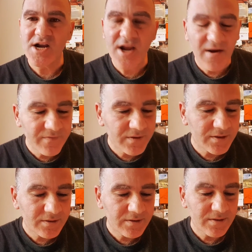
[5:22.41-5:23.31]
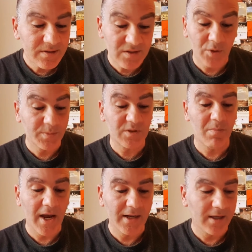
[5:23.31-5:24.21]
Never stopped
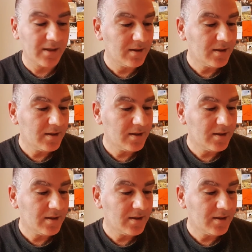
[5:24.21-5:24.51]
smiling,